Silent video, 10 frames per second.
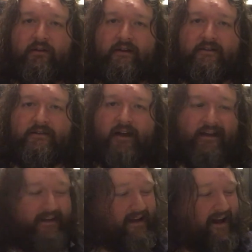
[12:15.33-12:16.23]
isn't it? And
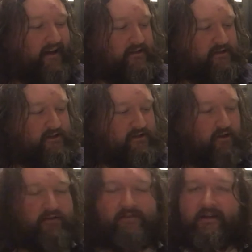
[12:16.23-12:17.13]
he has. She's
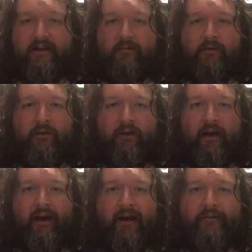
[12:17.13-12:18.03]
gone to him
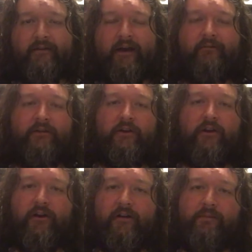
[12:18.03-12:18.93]
after having
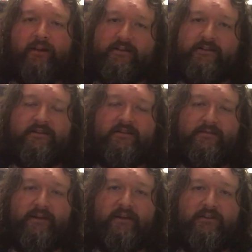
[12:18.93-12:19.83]
heard Blanche's
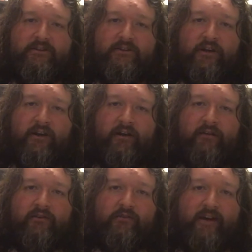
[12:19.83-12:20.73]
speech,
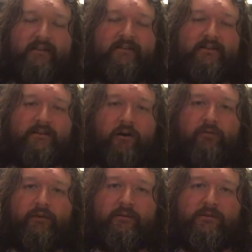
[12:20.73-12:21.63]
creating this
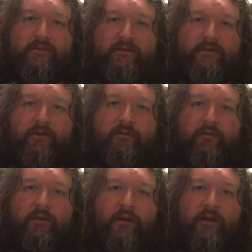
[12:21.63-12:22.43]
conflict between the two of them.